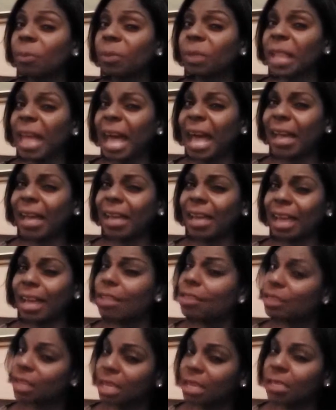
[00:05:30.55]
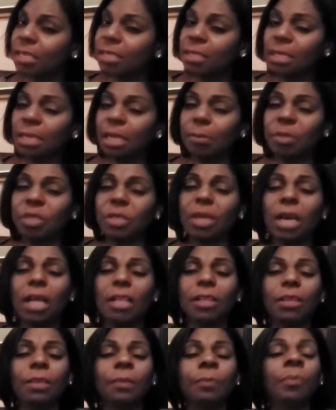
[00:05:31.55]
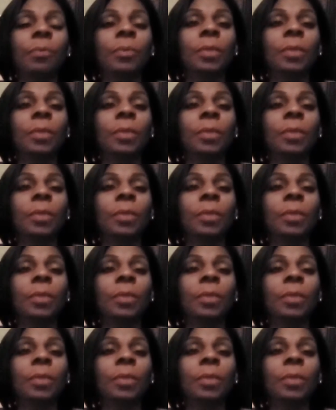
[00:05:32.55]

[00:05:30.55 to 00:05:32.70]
Black, I think is the name of the color.